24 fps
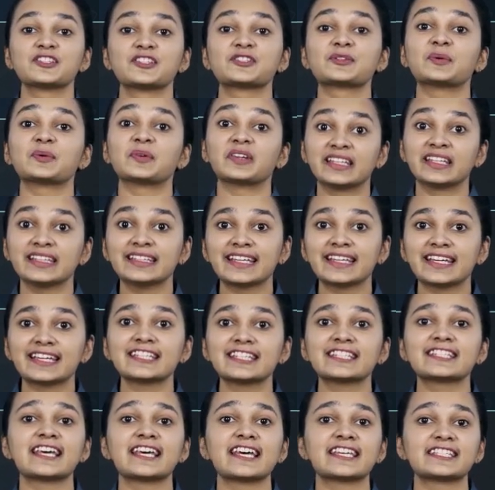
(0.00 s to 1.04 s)
So in
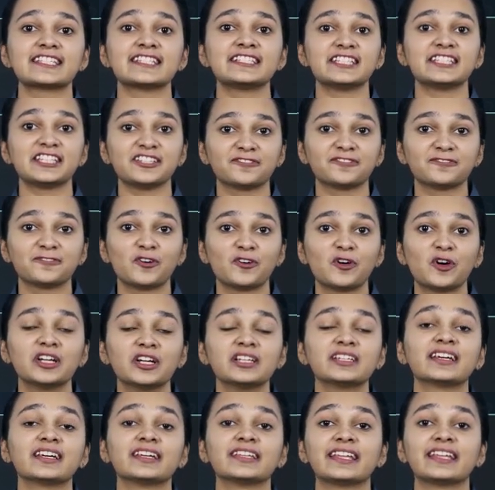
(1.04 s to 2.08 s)
case there's a
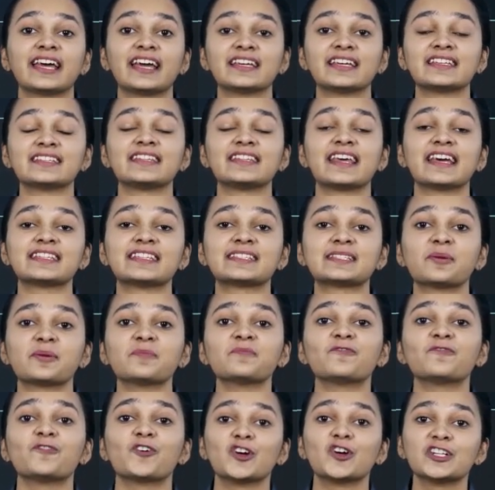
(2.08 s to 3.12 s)
default, there, there's
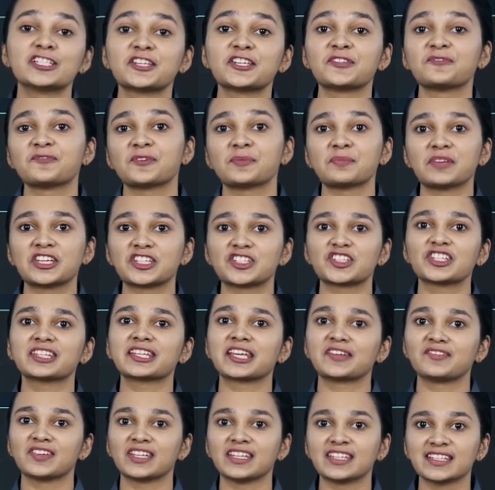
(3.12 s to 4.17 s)
some false information
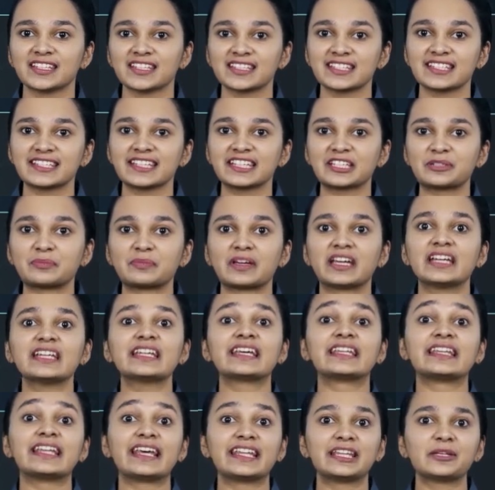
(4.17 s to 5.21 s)
given in the statement,
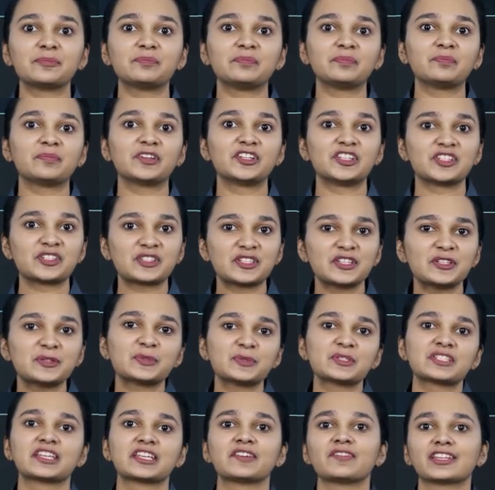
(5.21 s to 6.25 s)
then the person
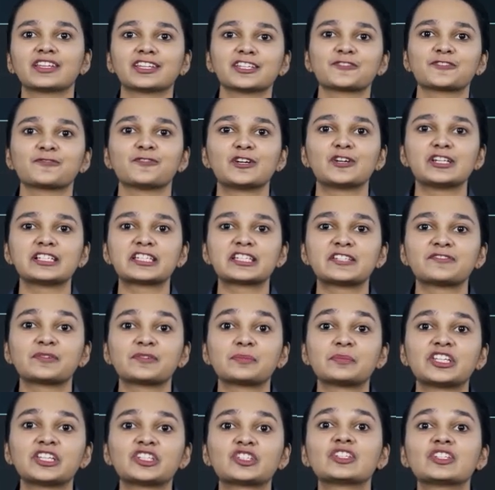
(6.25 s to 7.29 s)
who's giving this false
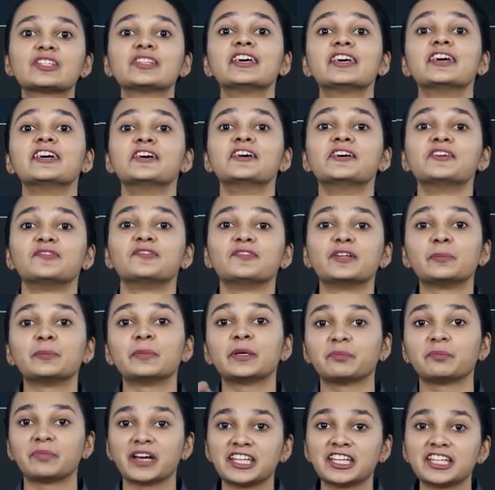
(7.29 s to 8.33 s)
information will
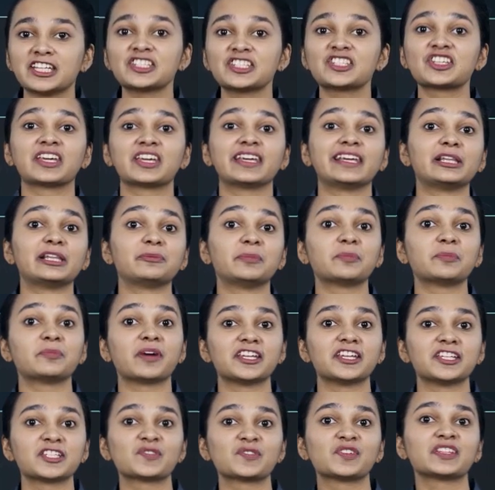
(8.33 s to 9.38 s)
be punished. He'll be
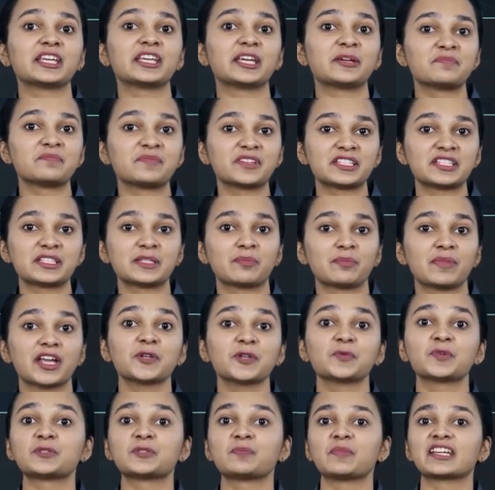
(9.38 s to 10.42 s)
punished with
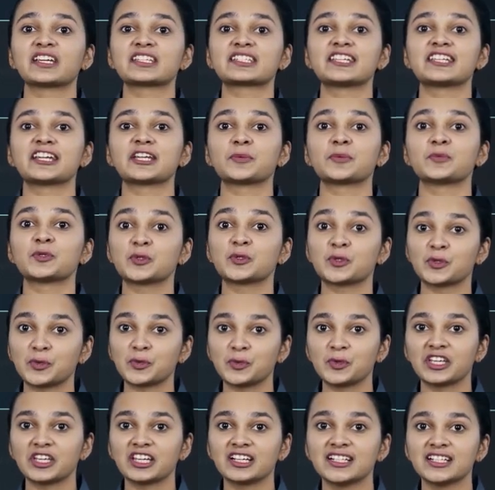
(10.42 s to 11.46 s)
imprisonment which may extend up to
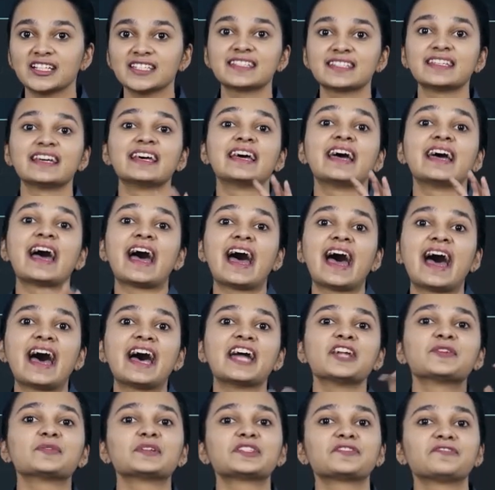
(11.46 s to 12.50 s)
2 years
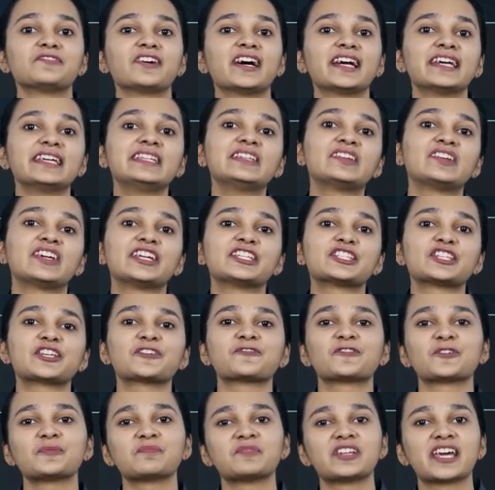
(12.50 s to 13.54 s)
and with fine
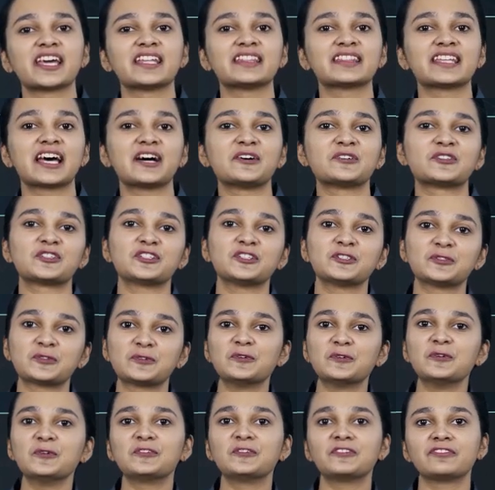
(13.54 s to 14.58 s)
ranging from 10,000
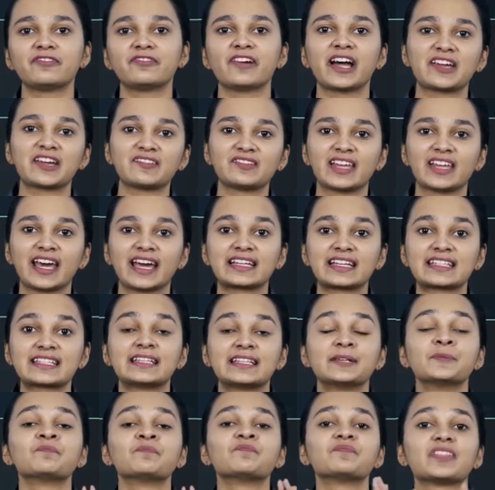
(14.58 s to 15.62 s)
to 5 lakhs.
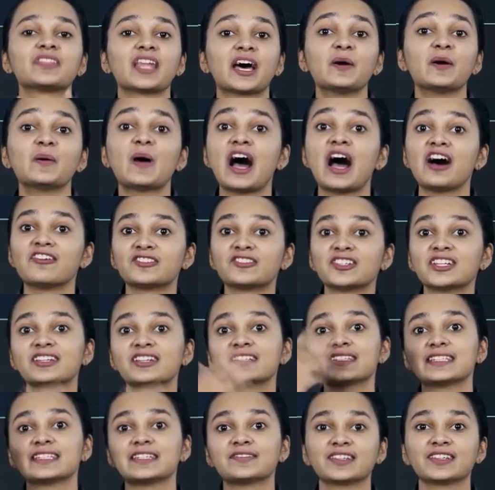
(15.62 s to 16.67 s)
Now after
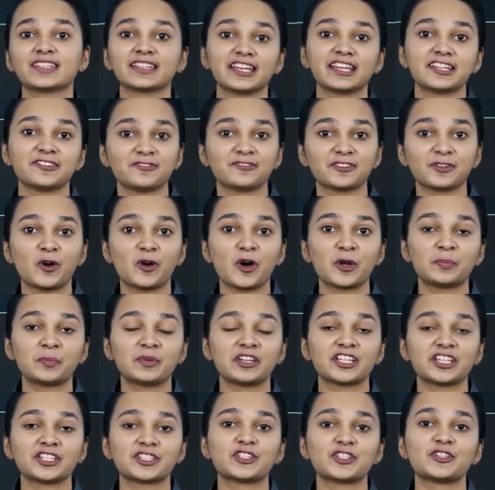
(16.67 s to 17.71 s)
receiving the
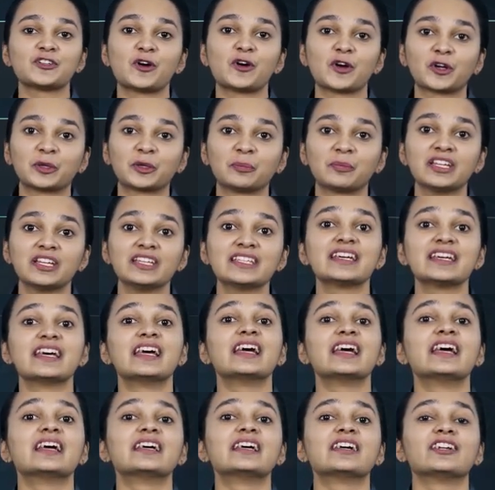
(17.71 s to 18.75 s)
incorporation document,
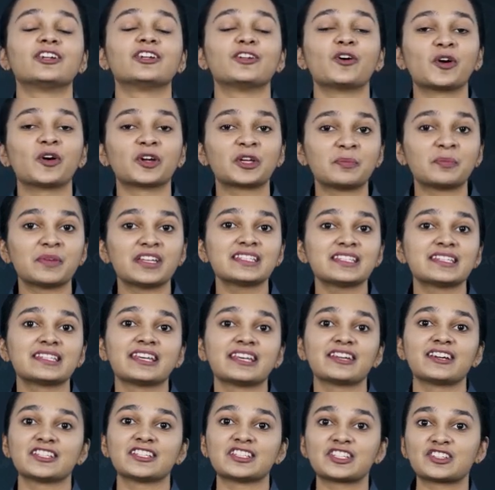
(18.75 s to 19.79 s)
documents
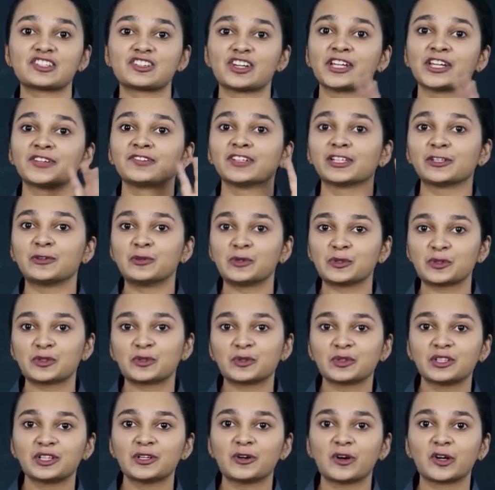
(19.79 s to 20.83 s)
the registrar will go
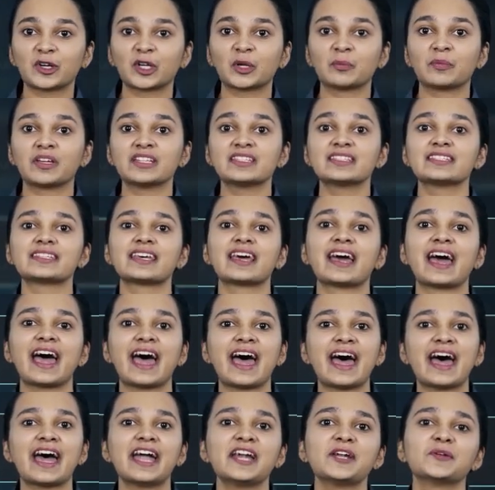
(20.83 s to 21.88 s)
through the documents
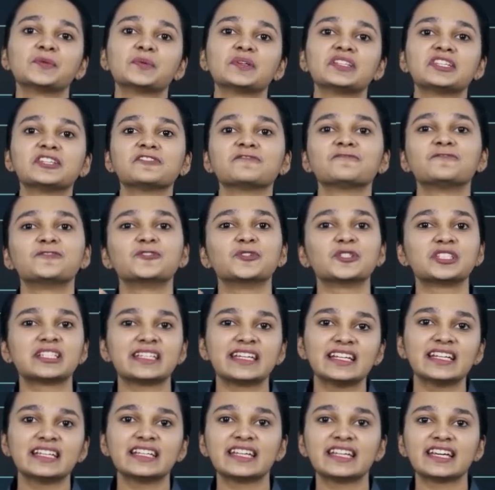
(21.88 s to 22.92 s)
and within
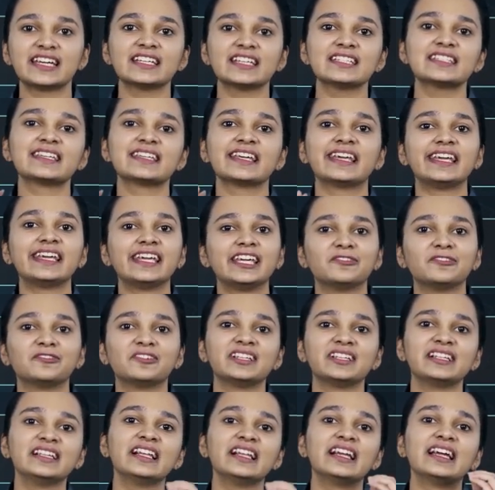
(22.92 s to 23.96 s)
14 days he
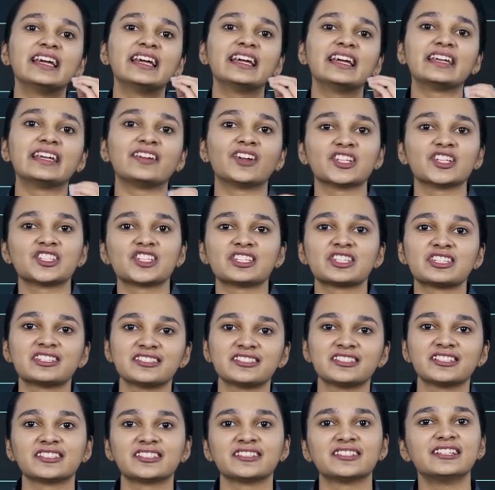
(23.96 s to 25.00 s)
will
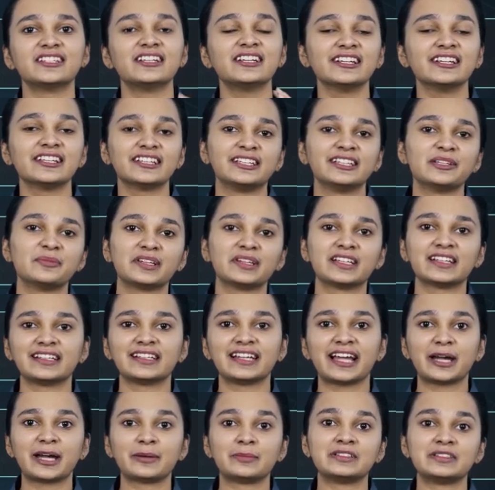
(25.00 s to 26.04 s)
register the limited
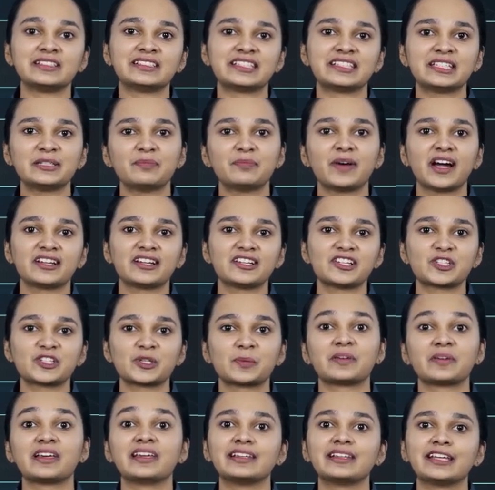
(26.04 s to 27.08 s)
liability
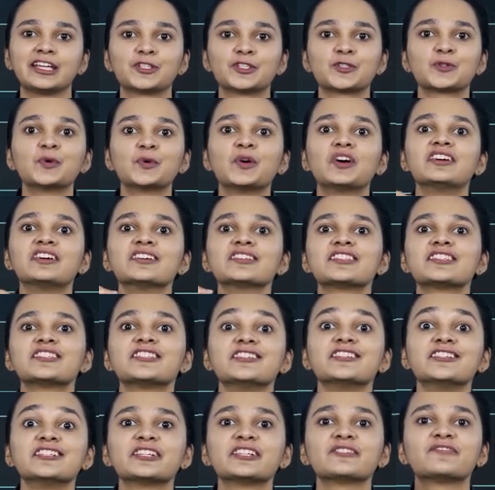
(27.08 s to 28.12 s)
partnership. He'll issue a
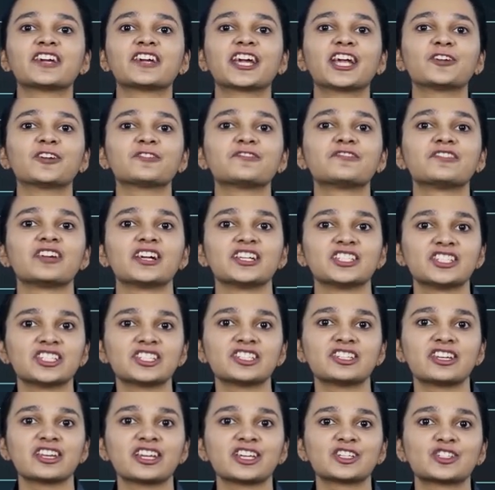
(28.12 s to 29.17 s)
certificate of
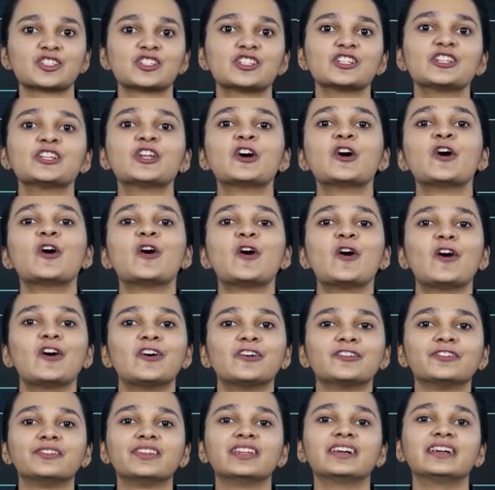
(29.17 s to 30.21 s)
registration
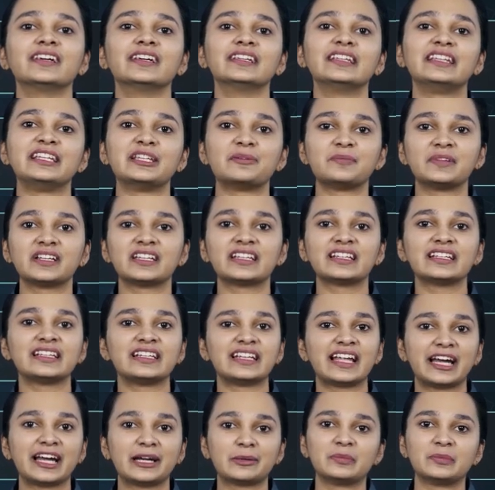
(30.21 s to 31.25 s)
of the limited
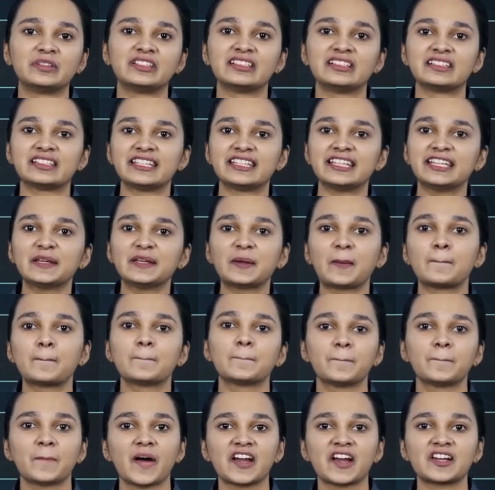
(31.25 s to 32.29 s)
liability
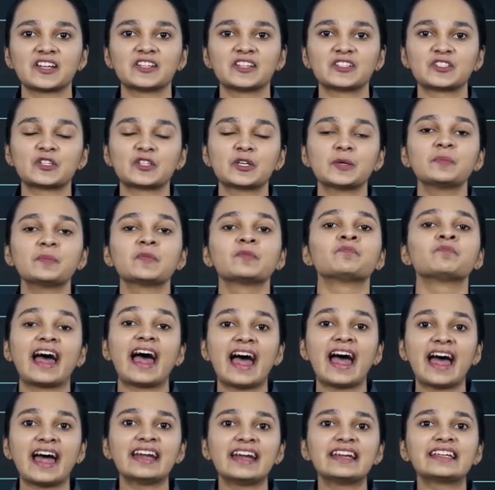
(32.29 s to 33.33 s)
partnership
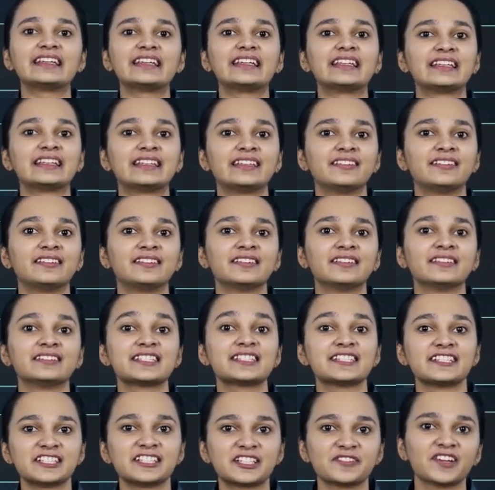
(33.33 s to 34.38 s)
and the
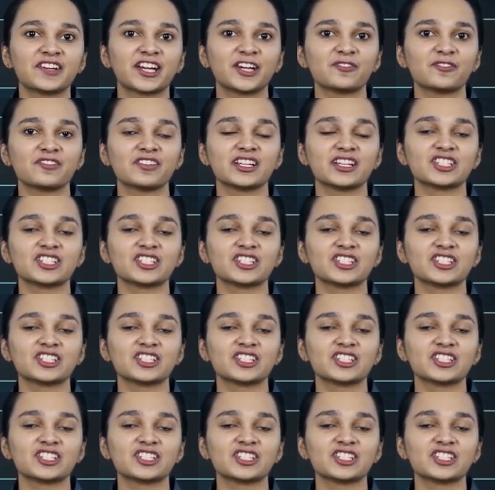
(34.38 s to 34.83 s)
certificate of